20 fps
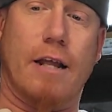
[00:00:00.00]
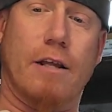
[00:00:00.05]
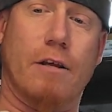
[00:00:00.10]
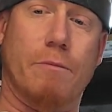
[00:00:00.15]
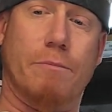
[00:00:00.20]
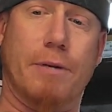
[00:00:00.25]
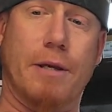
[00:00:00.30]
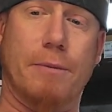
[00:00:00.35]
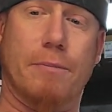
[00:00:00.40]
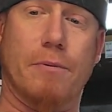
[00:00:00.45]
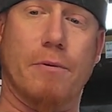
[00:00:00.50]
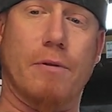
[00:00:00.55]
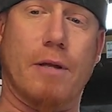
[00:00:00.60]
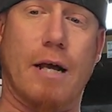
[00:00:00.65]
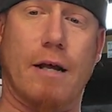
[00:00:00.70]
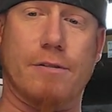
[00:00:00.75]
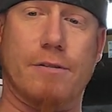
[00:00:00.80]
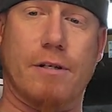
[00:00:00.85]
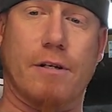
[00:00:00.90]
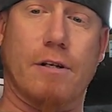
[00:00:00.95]
There'll people
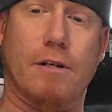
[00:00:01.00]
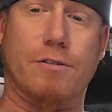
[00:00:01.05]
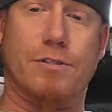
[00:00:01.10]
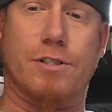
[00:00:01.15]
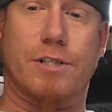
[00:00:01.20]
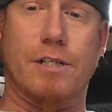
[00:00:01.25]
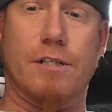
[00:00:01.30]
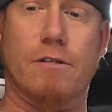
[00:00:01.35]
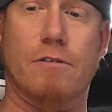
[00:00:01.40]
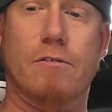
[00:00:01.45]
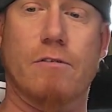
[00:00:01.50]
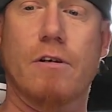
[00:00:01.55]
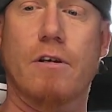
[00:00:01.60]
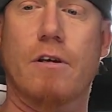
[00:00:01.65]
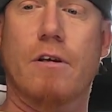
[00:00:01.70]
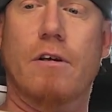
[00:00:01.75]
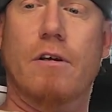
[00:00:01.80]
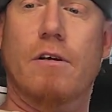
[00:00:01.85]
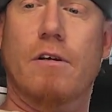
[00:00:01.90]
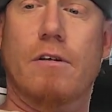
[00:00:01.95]
out there that'll still
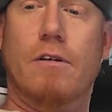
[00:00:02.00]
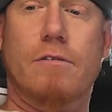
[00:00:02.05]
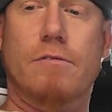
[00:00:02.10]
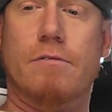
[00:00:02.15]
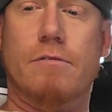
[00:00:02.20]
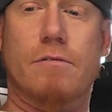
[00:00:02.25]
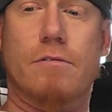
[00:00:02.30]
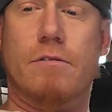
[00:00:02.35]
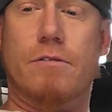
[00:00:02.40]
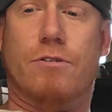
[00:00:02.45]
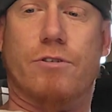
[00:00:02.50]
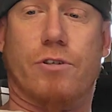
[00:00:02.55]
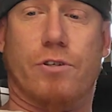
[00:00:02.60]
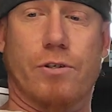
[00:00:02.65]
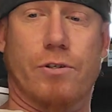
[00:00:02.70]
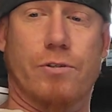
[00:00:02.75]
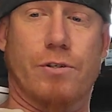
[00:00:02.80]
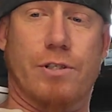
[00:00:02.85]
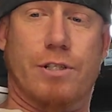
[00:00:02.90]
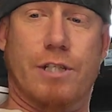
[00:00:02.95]

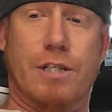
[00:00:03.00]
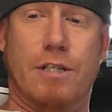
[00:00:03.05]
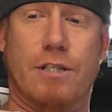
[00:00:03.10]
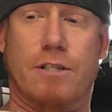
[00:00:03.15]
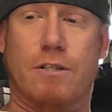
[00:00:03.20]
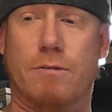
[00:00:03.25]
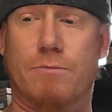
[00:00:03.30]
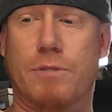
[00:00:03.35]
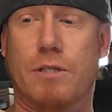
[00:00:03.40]
screw the system.